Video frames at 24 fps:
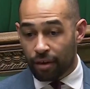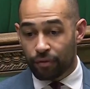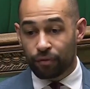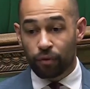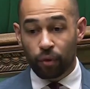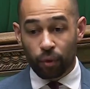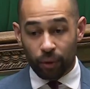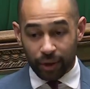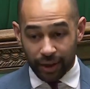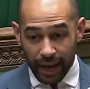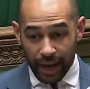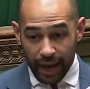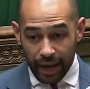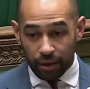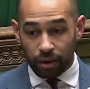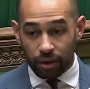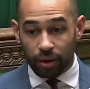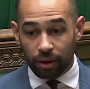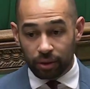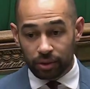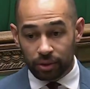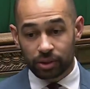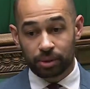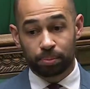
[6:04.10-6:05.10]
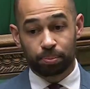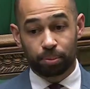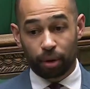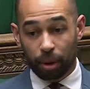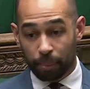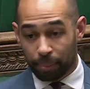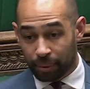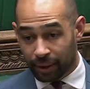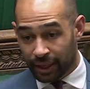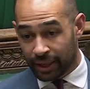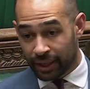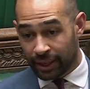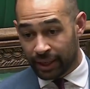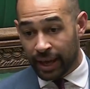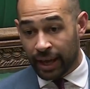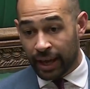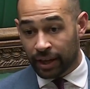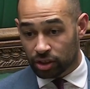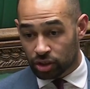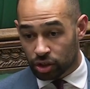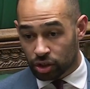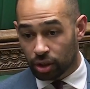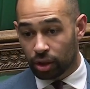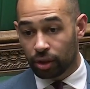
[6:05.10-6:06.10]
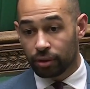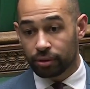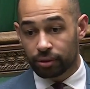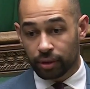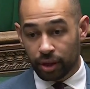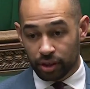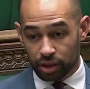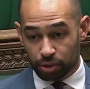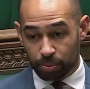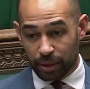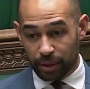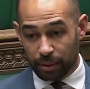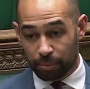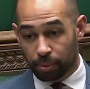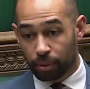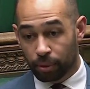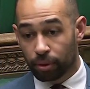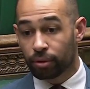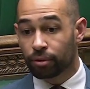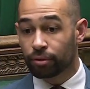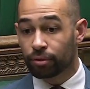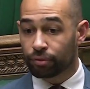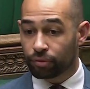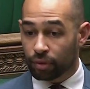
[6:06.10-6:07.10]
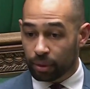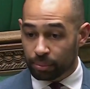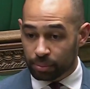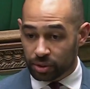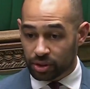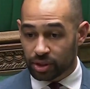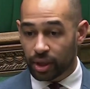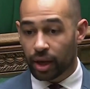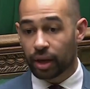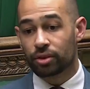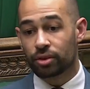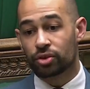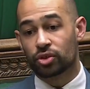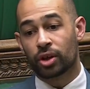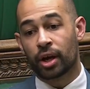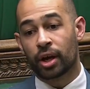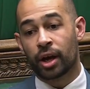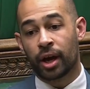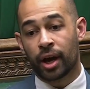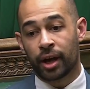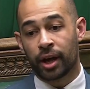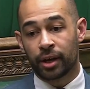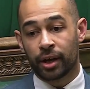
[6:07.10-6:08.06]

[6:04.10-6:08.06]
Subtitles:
therefore cannot properly exclude those people from such